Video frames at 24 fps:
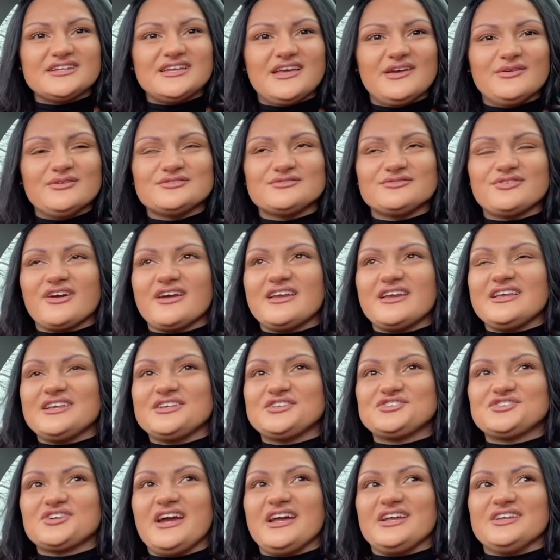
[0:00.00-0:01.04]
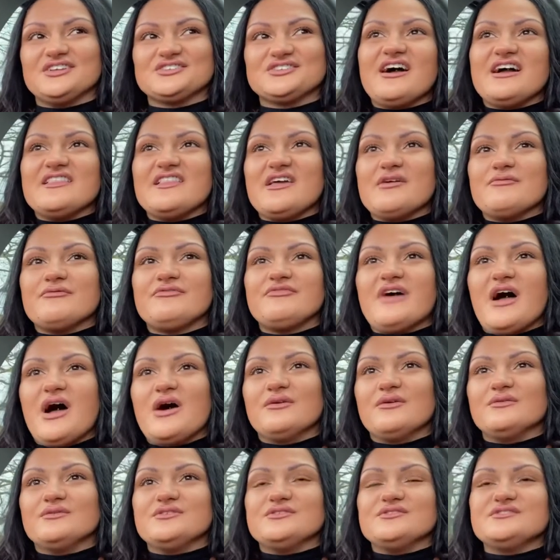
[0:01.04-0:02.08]
it was really strange I then
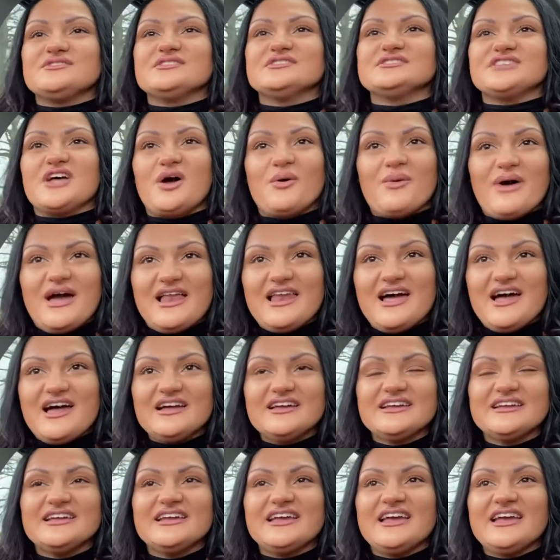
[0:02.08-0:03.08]
found Zoella